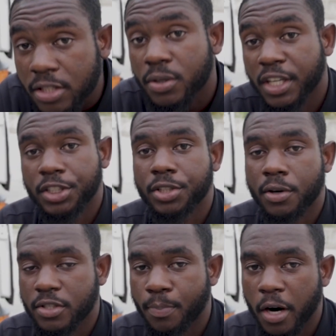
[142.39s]
to the
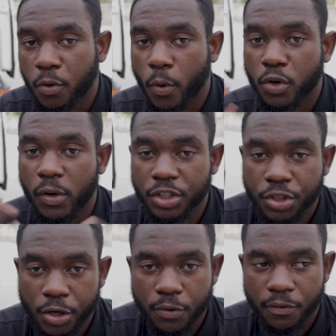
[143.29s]
insurance part where you
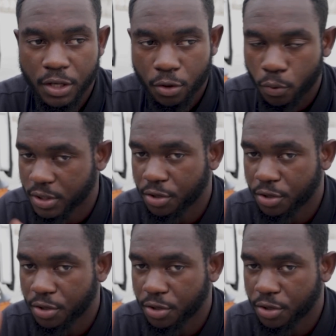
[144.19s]
insure your vehicles